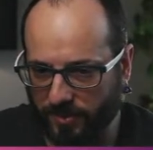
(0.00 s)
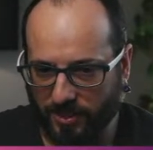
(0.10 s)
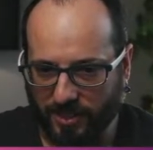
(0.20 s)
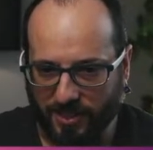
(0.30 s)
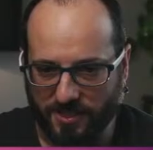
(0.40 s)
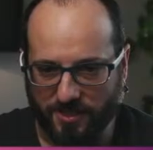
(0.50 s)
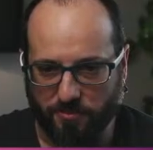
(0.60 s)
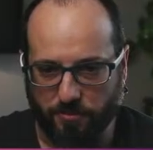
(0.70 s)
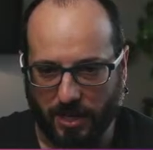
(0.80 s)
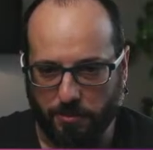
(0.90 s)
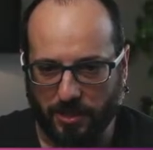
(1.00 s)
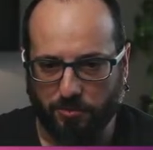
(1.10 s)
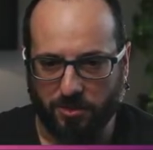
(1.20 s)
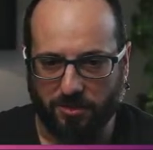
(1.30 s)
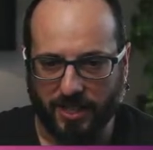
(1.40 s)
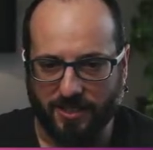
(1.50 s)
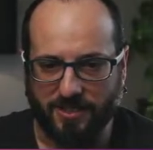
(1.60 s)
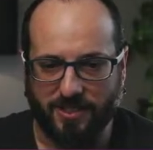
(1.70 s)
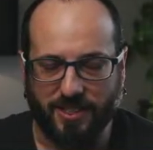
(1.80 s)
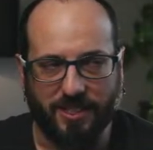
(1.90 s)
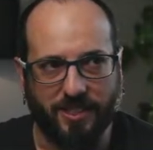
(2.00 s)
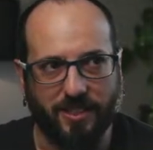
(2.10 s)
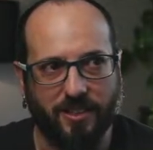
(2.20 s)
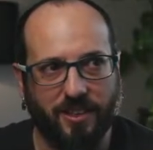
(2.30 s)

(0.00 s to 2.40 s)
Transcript: Because maybe we'll get to see